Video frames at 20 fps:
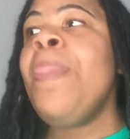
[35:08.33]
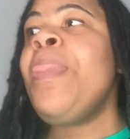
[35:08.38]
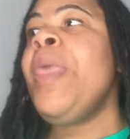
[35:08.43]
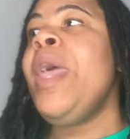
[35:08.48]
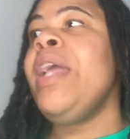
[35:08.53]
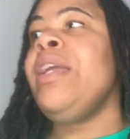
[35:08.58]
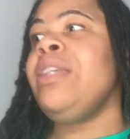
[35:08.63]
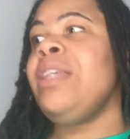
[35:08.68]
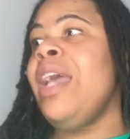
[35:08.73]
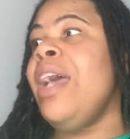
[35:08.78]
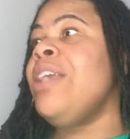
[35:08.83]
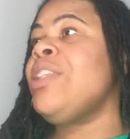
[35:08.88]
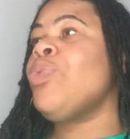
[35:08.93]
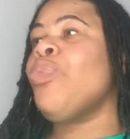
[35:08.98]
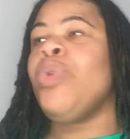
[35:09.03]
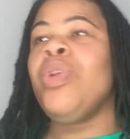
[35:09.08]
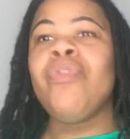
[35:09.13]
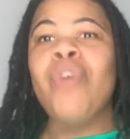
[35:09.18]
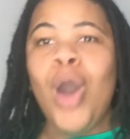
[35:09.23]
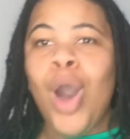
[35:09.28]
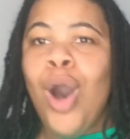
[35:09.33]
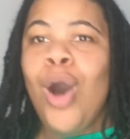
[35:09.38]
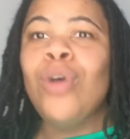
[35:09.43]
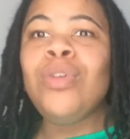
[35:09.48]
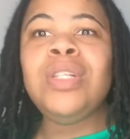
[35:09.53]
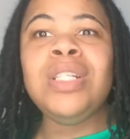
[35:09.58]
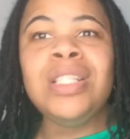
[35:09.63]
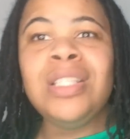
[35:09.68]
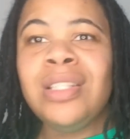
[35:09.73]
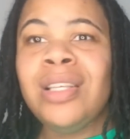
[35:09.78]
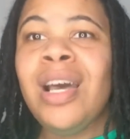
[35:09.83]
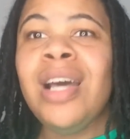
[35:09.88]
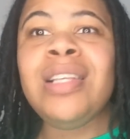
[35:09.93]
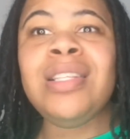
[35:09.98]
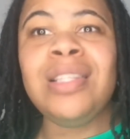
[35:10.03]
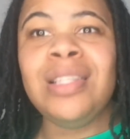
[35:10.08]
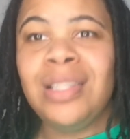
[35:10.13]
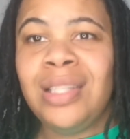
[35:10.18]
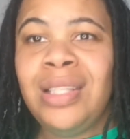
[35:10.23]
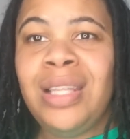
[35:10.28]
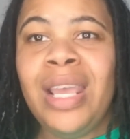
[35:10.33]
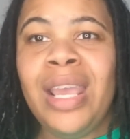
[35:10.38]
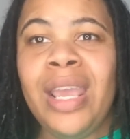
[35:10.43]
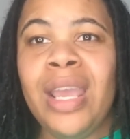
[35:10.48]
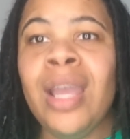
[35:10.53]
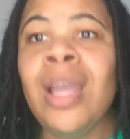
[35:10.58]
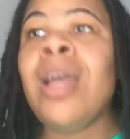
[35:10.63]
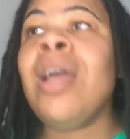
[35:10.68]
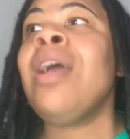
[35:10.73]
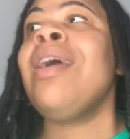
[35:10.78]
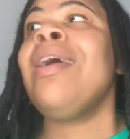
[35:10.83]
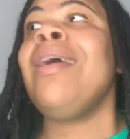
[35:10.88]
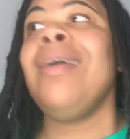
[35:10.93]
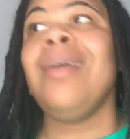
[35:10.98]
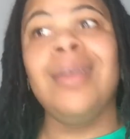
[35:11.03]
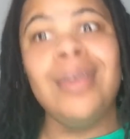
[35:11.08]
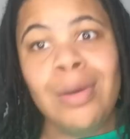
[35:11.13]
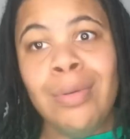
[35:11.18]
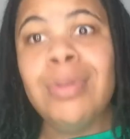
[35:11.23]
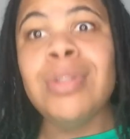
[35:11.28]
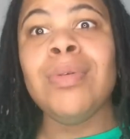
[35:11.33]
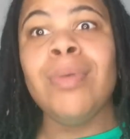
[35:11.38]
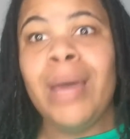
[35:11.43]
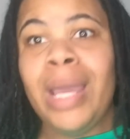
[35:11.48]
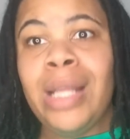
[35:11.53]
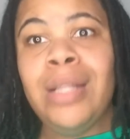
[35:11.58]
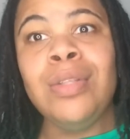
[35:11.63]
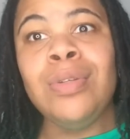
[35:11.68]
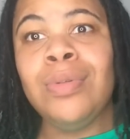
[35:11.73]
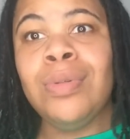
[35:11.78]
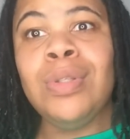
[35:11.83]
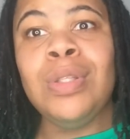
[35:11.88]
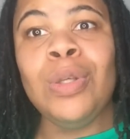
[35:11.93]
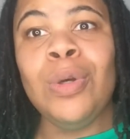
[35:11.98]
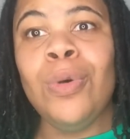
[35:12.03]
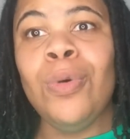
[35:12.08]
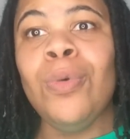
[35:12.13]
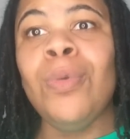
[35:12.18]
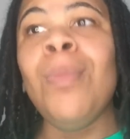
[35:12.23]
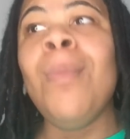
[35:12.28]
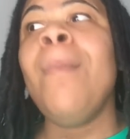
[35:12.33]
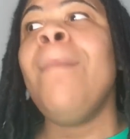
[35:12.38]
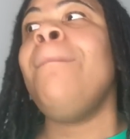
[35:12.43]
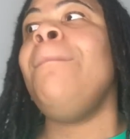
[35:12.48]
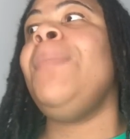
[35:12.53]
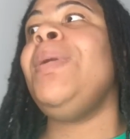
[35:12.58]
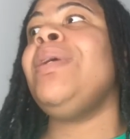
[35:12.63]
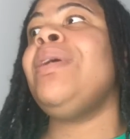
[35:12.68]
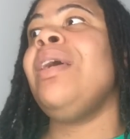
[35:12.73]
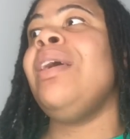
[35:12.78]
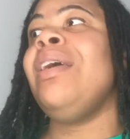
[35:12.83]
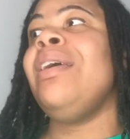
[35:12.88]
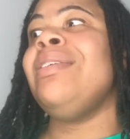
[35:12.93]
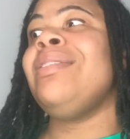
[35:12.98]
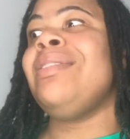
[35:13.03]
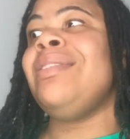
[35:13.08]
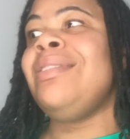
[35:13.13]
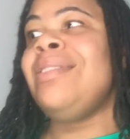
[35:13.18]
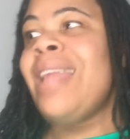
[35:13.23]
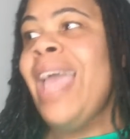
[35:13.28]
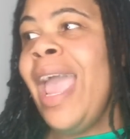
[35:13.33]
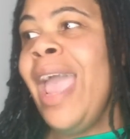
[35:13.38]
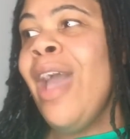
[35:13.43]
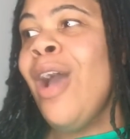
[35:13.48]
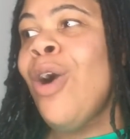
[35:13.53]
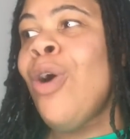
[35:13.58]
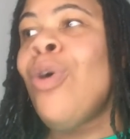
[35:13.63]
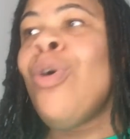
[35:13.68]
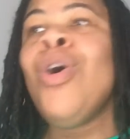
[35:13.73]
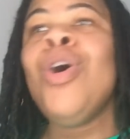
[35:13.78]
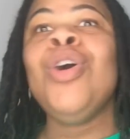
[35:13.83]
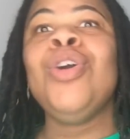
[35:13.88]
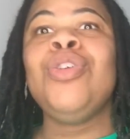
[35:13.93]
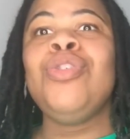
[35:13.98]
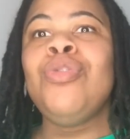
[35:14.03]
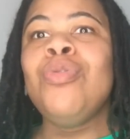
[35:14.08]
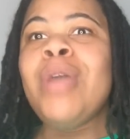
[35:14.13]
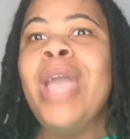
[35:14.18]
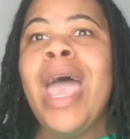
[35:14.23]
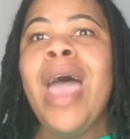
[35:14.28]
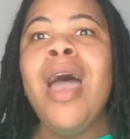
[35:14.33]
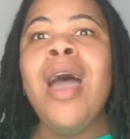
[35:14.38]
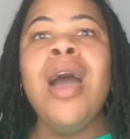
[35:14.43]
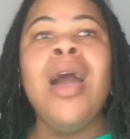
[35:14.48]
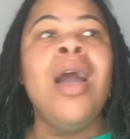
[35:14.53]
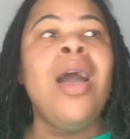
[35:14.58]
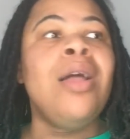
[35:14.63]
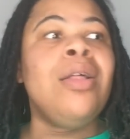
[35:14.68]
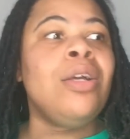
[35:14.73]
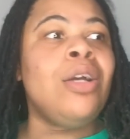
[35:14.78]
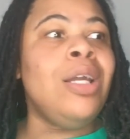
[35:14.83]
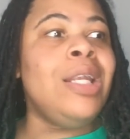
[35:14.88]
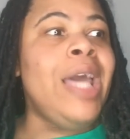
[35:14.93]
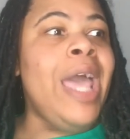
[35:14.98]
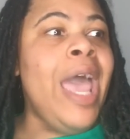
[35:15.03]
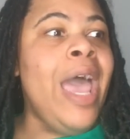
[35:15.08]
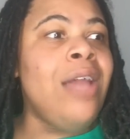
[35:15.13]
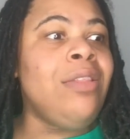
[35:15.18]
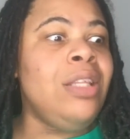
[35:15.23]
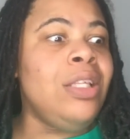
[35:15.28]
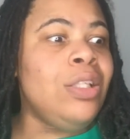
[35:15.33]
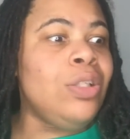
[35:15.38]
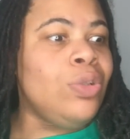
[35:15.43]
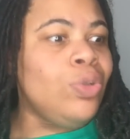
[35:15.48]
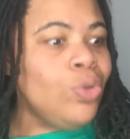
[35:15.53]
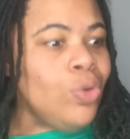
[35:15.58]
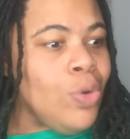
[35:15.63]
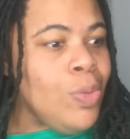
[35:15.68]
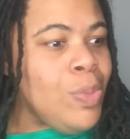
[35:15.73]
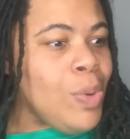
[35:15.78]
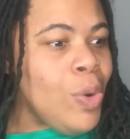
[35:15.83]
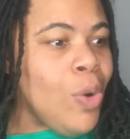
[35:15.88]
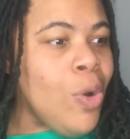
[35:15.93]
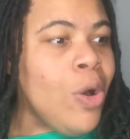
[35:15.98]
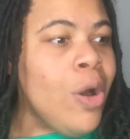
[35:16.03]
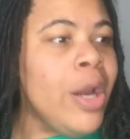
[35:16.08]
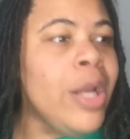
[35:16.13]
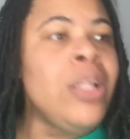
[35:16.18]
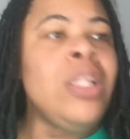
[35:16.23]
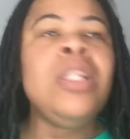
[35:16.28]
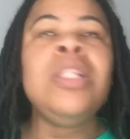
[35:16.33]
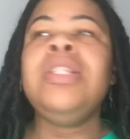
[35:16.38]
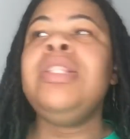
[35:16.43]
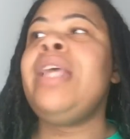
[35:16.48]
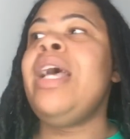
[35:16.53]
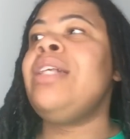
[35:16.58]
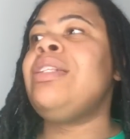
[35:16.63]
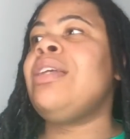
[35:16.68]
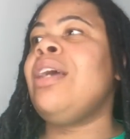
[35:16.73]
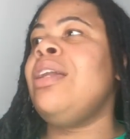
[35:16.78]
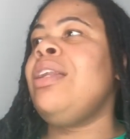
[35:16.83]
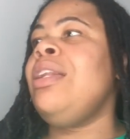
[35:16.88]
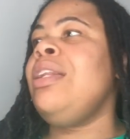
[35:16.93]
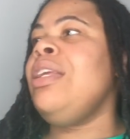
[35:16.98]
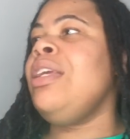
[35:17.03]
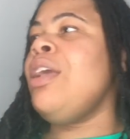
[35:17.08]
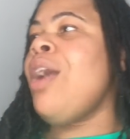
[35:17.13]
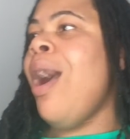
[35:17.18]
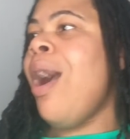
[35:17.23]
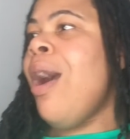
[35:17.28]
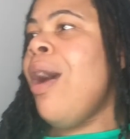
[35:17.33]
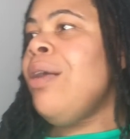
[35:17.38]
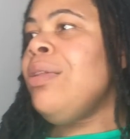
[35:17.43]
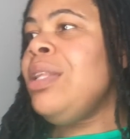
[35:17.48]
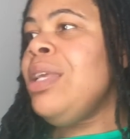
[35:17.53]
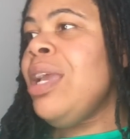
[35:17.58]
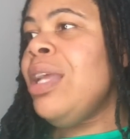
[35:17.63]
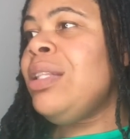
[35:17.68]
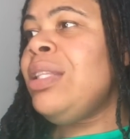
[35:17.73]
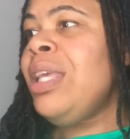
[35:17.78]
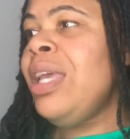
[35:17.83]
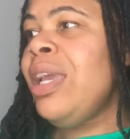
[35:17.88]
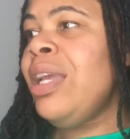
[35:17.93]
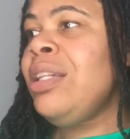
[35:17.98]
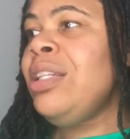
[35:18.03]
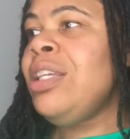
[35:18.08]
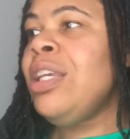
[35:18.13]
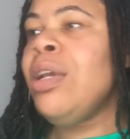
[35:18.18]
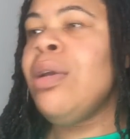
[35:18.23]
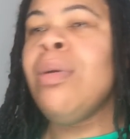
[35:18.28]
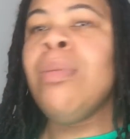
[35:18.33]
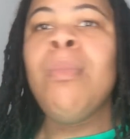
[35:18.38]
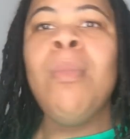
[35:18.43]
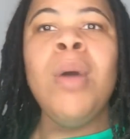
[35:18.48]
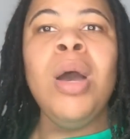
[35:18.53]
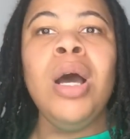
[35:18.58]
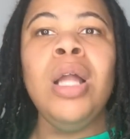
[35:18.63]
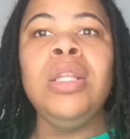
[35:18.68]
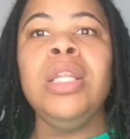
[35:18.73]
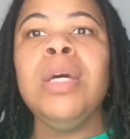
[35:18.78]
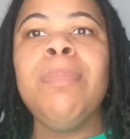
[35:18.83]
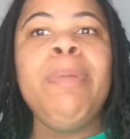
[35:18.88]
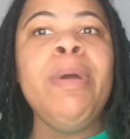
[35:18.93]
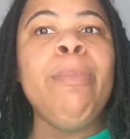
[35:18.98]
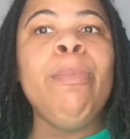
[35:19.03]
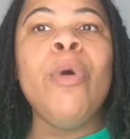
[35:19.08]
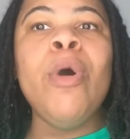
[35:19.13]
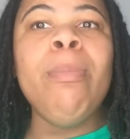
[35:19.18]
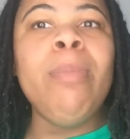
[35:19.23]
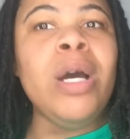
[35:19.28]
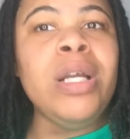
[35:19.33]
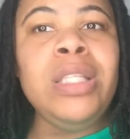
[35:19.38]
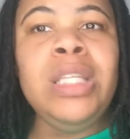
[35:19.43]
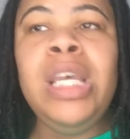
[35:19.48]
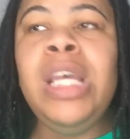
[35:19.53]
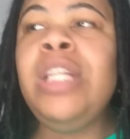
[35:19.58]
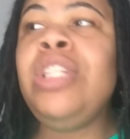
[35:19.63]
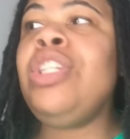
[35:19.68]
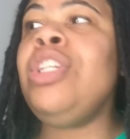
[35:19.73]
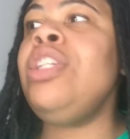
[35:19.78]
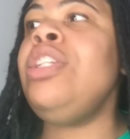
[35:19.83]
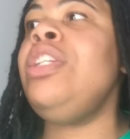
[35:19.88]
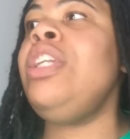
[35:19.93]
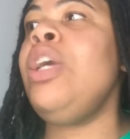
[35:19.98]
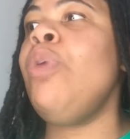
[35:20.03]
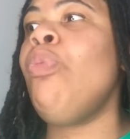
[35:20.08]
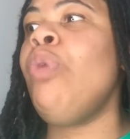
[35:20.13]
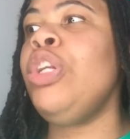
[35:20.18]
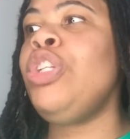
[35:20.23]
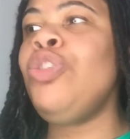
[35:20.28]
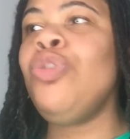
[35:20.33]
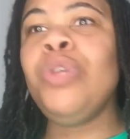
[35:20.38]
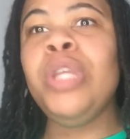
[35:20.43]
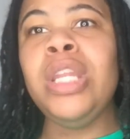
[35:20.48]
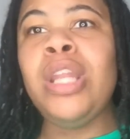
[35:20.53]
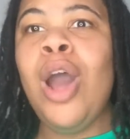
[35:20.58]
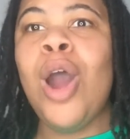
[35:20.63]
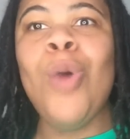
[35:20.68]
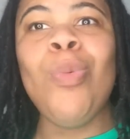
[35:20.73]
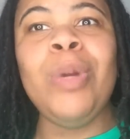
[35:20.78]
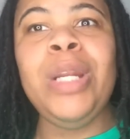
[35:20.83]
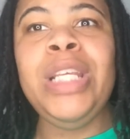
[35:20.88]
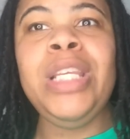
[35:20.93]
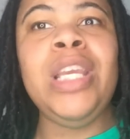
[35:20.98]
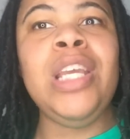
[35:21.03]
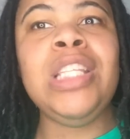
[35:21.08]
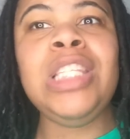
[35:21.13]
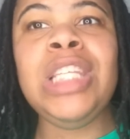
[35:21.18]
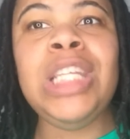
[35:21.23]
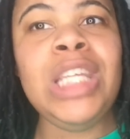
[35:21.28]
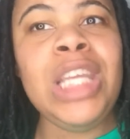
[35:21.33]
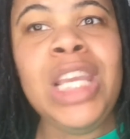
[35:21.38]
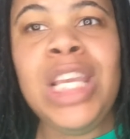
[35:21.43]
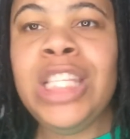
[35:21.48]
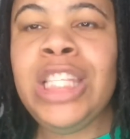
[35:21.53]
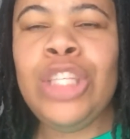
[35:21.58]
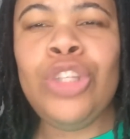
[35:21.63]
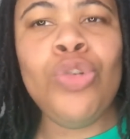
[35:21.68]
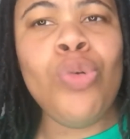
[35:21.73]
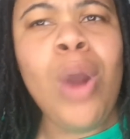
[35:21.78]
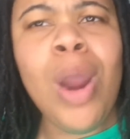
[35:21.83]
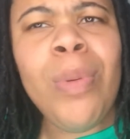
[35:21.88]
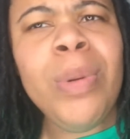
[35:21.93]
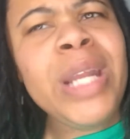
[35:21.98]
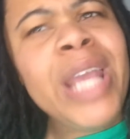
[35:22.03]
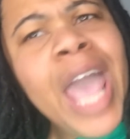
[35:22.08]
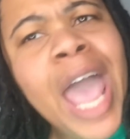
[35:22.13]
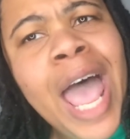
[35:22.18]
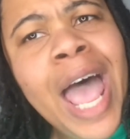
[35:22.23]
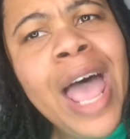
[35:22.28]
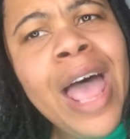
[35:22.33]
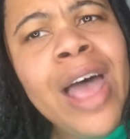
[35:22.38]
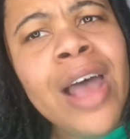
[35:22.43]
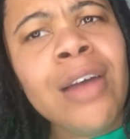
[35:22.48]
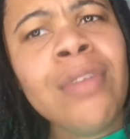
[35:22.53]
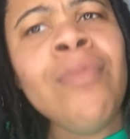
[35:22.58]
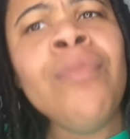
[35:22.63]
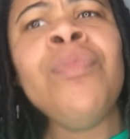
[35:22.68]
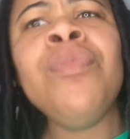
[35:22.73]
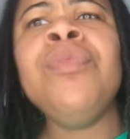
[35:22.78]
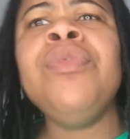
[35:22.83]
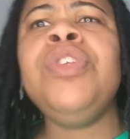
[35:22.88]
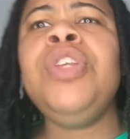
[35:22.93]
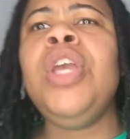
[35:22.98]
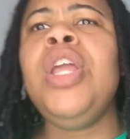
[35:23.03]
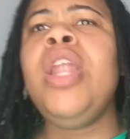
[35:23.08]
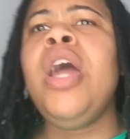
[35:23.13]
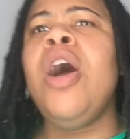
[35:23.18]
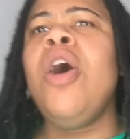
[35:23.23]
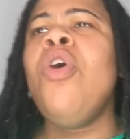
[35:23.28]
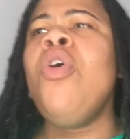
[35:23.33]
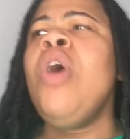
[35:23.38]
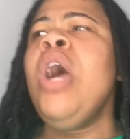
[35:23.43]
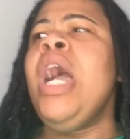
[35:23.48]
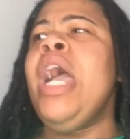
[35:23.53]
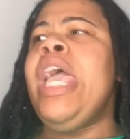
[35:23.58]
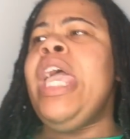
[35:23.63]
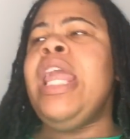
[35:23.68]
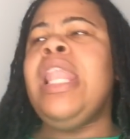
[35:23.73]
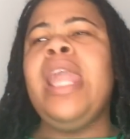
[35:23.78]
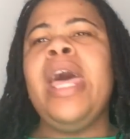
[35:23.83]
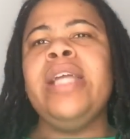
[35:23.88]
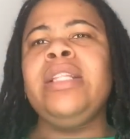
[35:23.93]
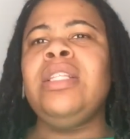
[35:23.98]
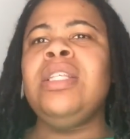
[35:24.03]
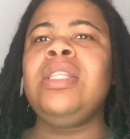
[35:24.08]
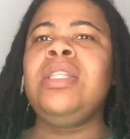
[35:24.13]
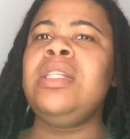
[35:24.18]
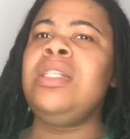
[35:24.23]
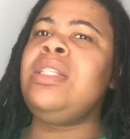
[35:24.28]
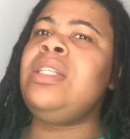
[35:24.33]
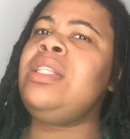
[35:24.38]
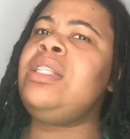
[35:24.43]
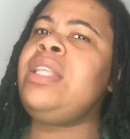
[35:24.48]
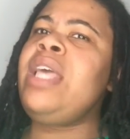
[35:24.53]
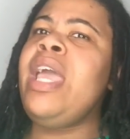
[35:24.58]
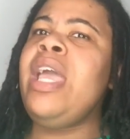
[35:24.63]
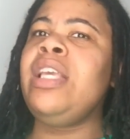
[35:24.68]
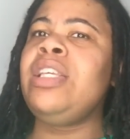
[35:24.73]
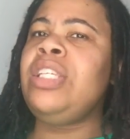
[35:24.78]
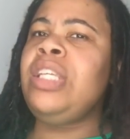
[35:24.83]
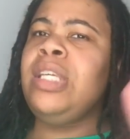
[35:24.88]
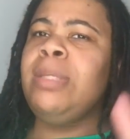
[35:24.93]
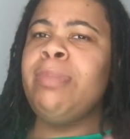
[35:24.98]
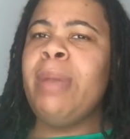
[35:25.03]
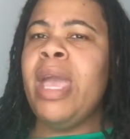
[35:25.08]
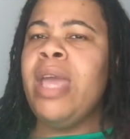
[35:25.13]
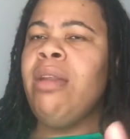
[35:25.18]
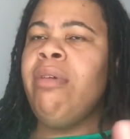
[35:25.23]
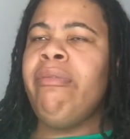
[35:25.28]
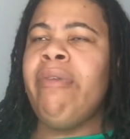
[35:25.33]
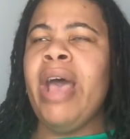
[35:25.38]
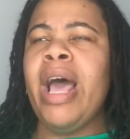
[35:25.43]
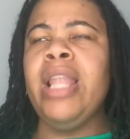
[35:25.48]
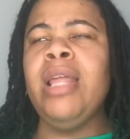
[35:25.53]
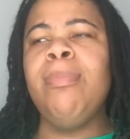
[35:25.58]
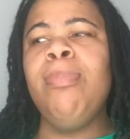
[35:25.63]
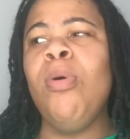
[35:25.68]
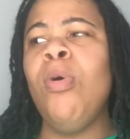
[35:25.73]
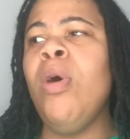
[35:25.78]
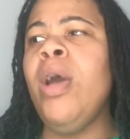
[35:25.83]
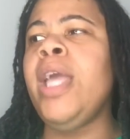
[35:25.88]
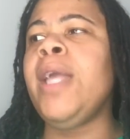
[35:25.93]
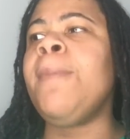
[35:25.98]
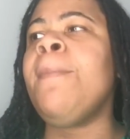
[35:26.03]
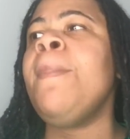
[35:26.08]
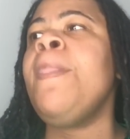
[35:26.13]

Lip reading: And yes, we've all discussed and said it was way too soon, because now you got going to have this newborn that's going to need all the attention, a little bit more attention than what you can already get to the kids that you already have, you know? And like the sister said, she made a valid point.